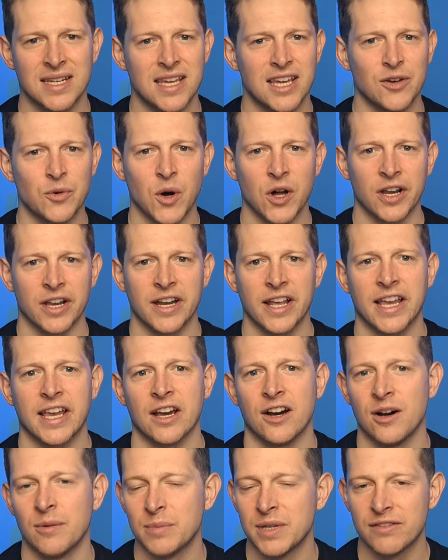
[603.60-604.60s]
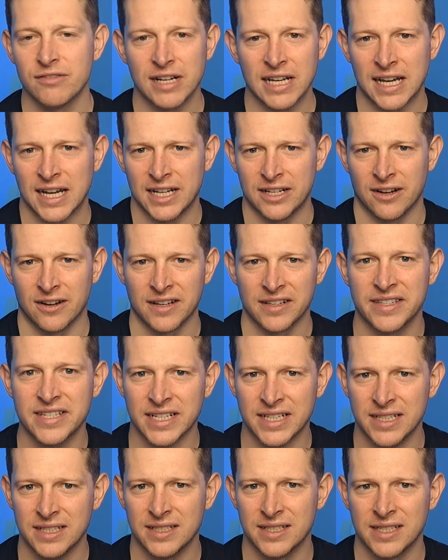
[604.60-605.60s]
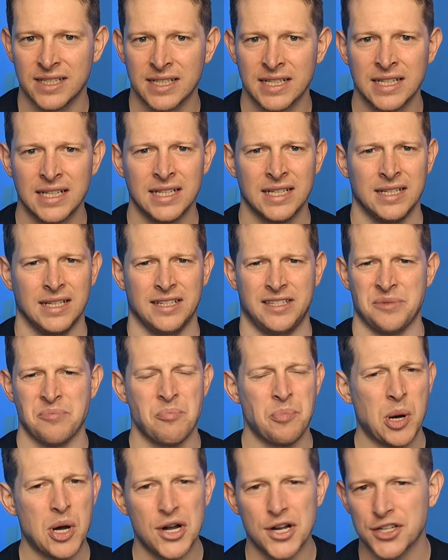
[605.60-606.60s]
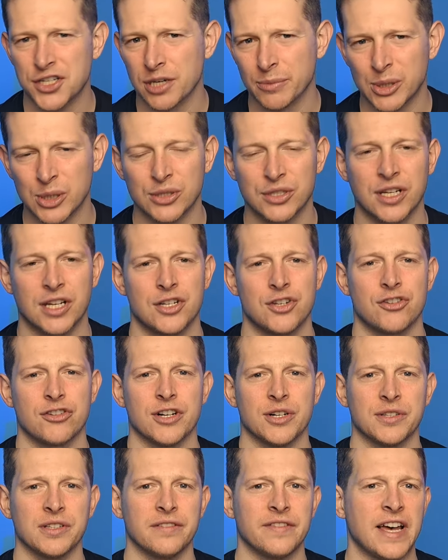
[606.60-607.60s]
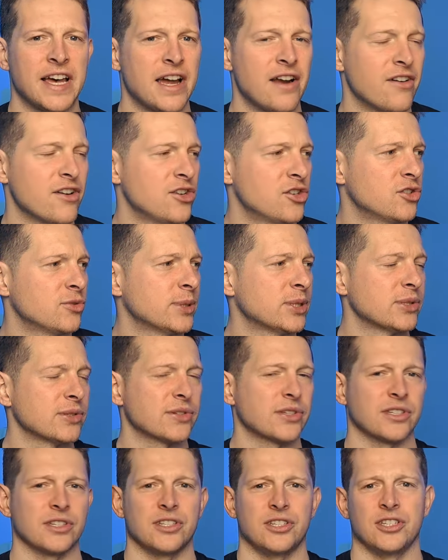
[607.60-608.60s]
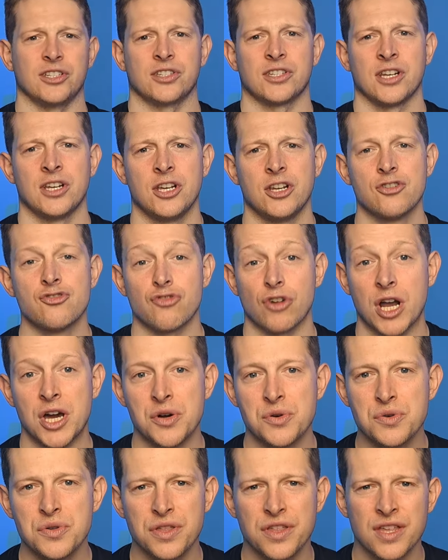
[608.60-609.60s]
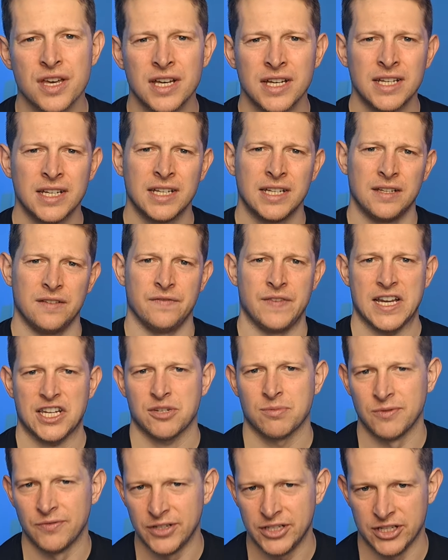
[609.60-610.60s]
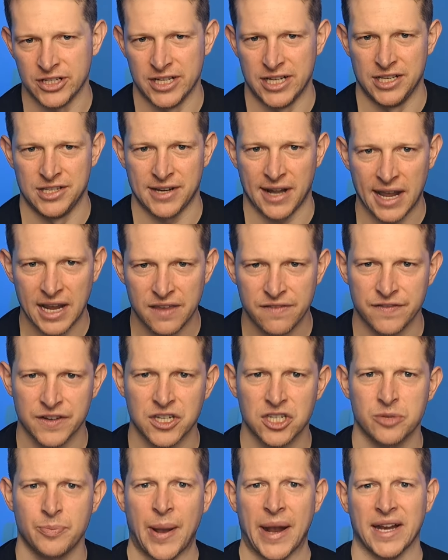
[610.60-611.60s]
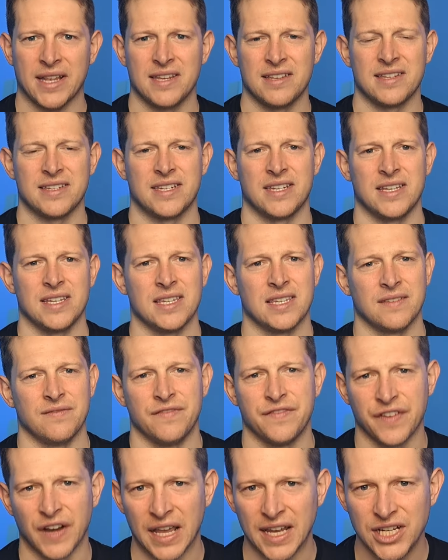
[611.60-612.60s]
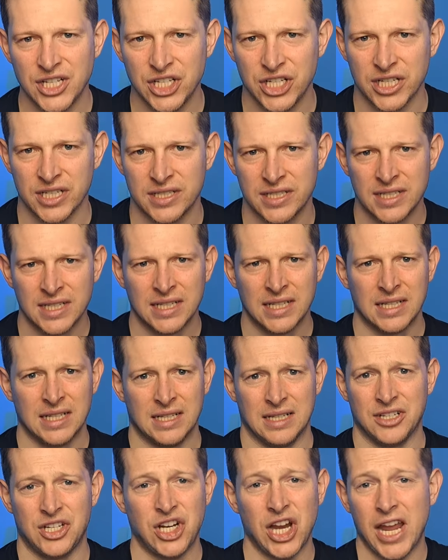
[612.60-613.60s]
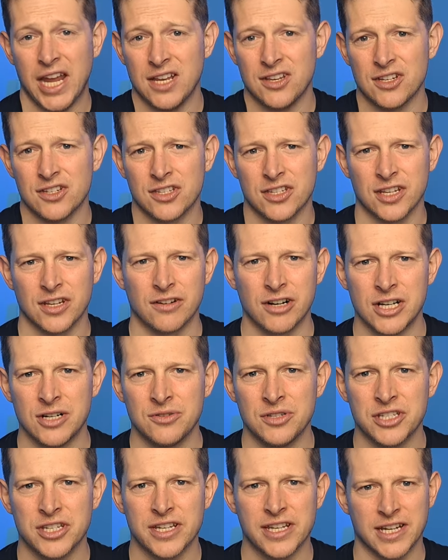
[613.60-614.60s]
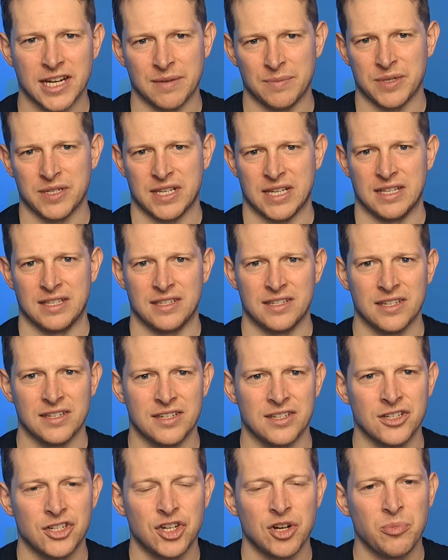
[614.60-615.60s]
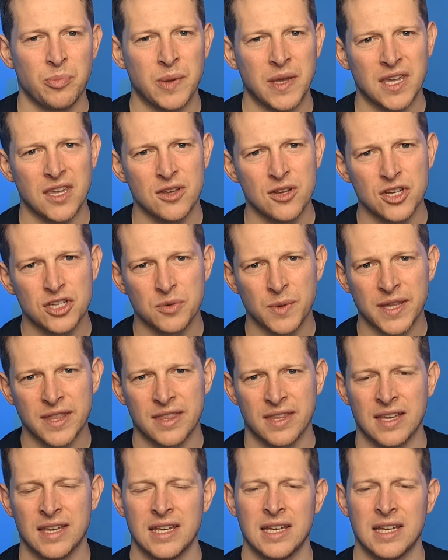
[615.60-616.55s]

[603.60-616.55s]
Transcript: in year one, and it can't be relied on entirely. It's impossible to control the variables such as growth, investment returns, life expectancy, inflation, and changes to your own circumstances, and should be used with